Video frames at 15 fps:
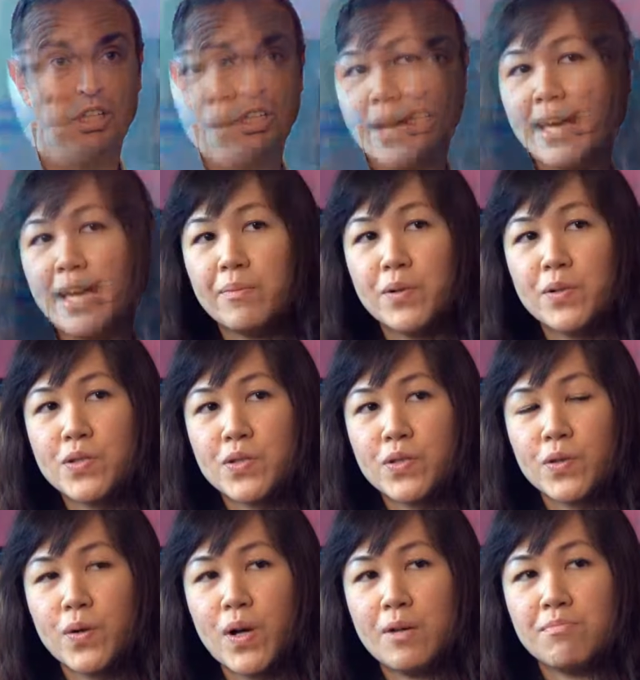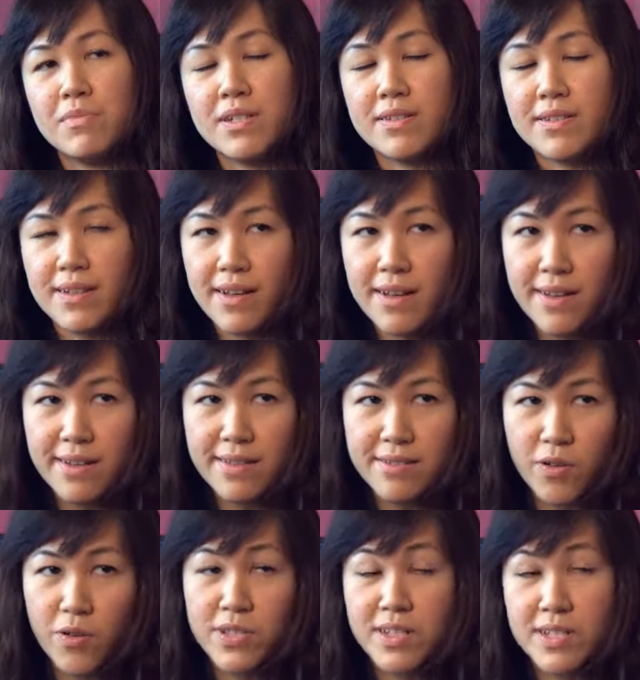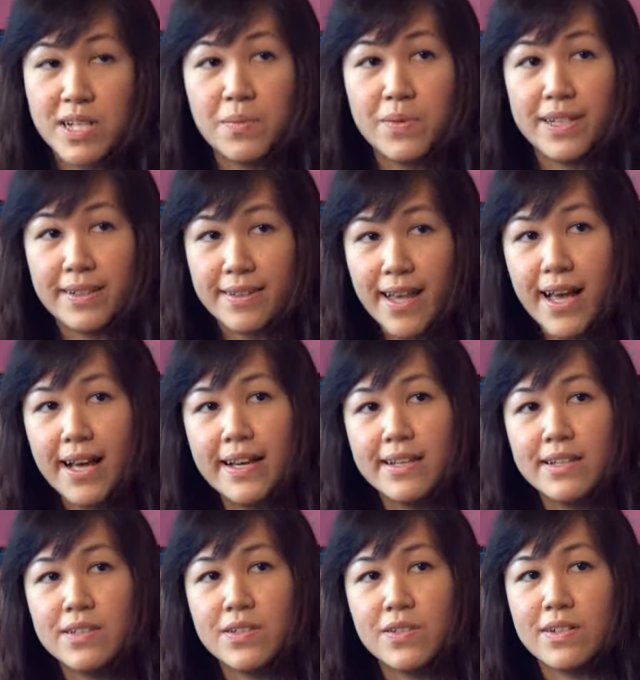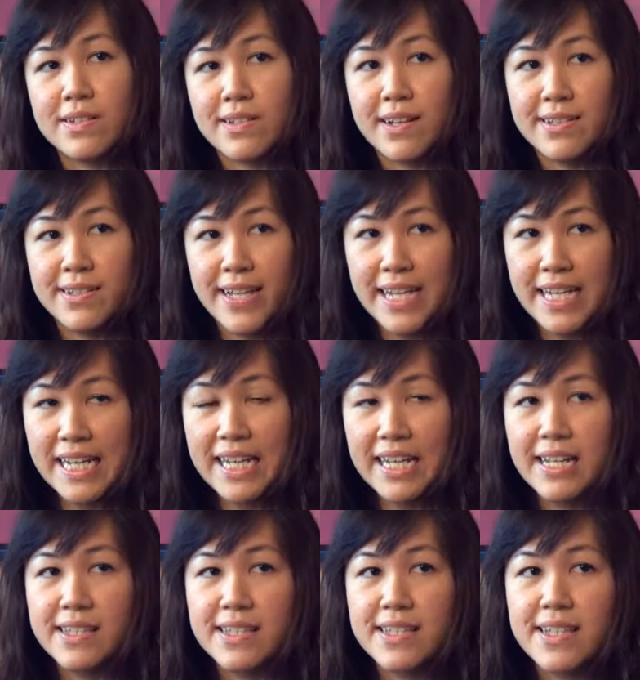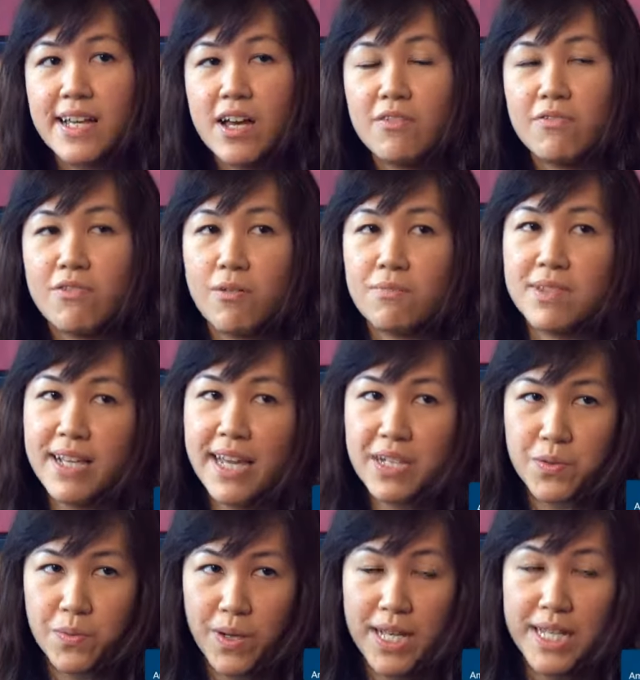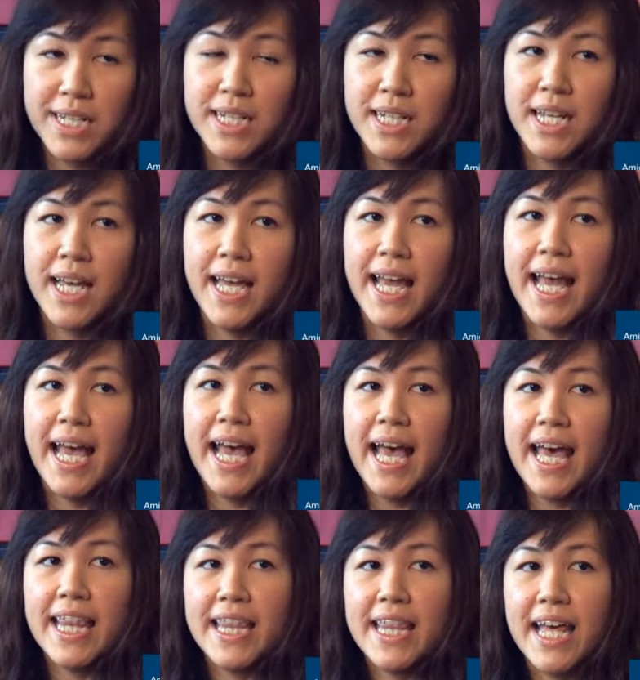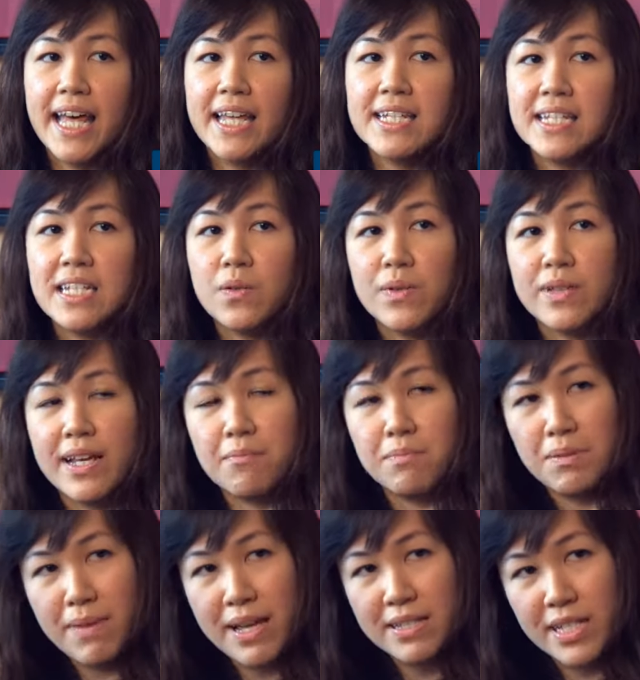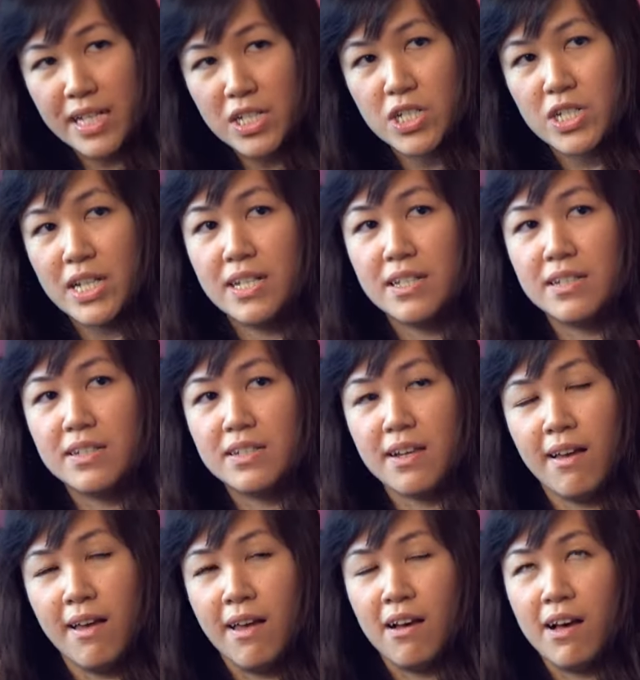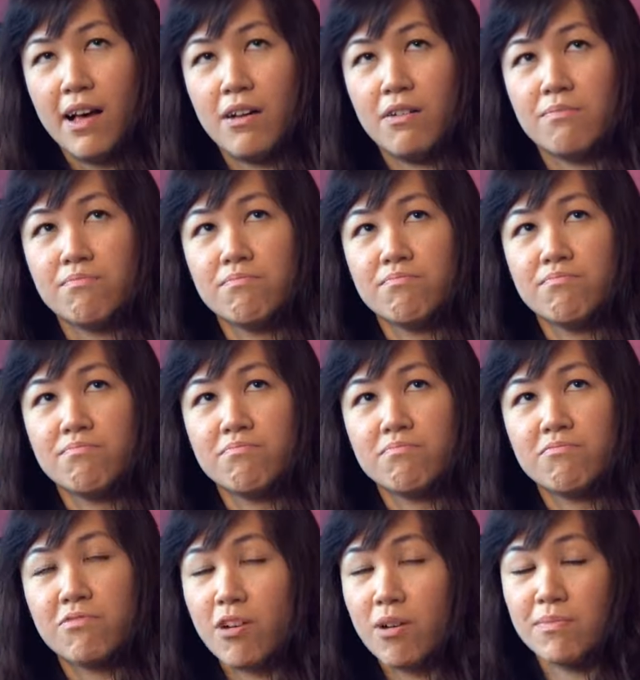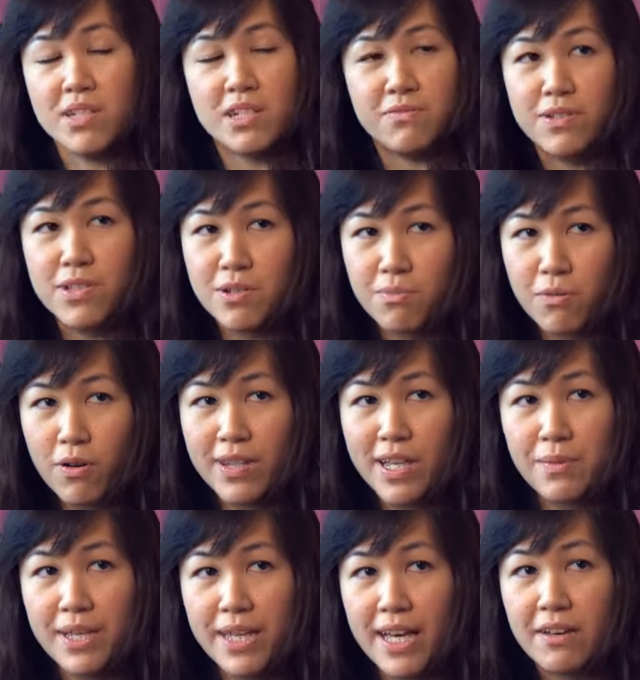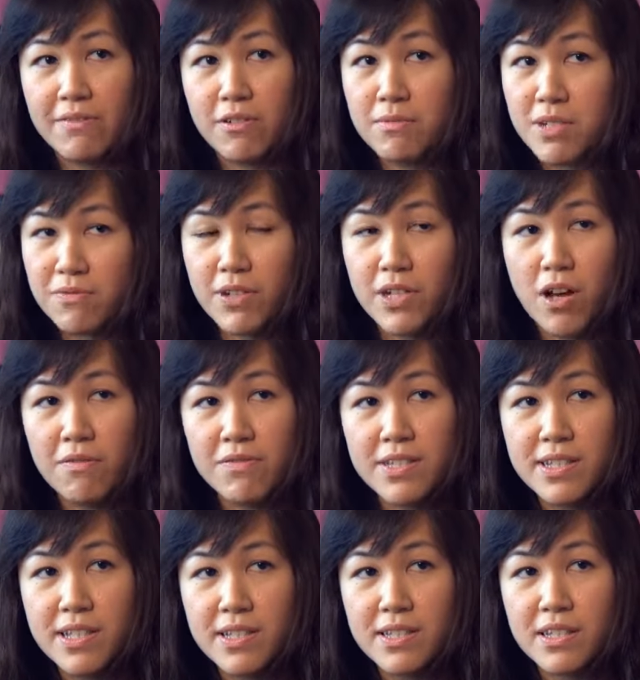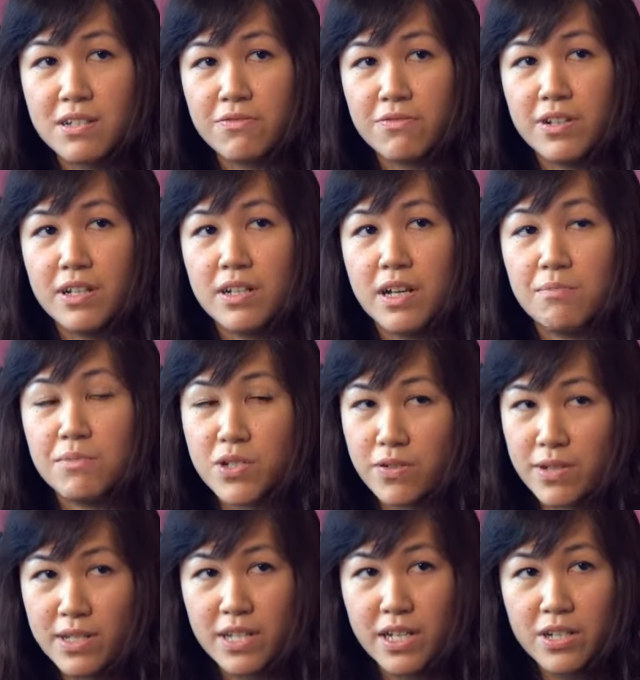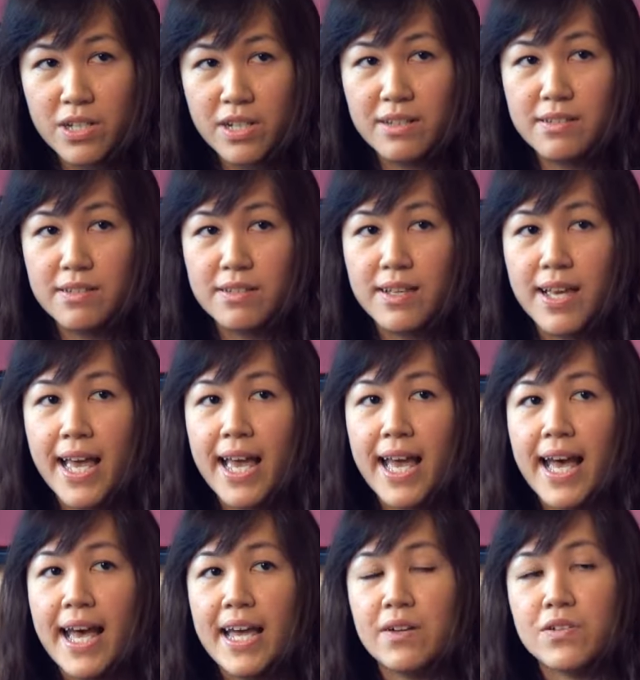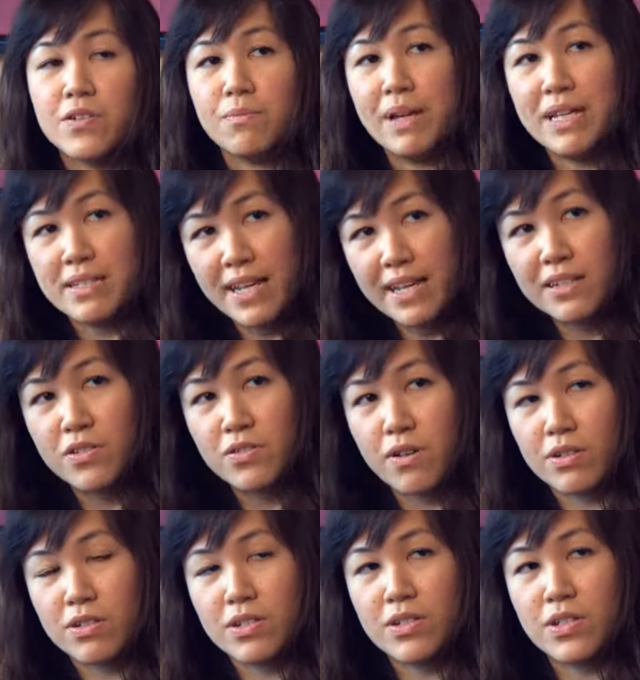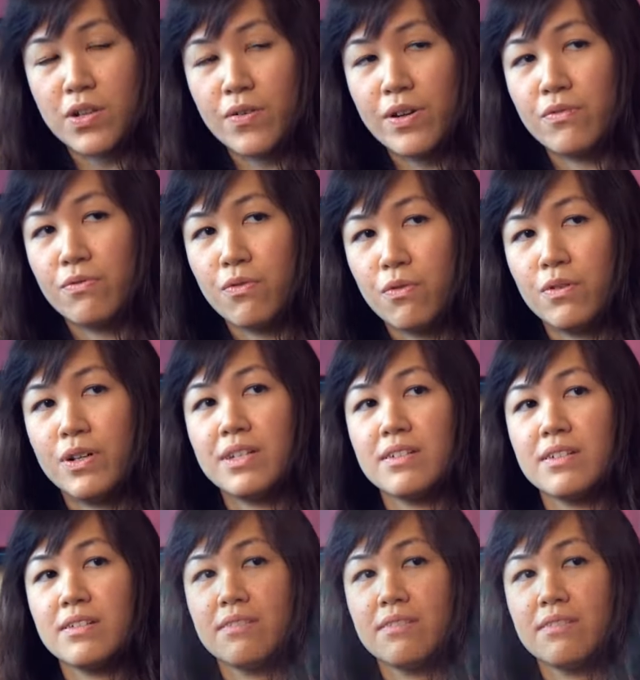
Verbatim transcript: We are able to um, discuss or sit down with the clients to discuss their needs from stage one and then deal with the implementation um, from the different support that we get from different offices and different um, jurisdictions and also maintain the structures going forward.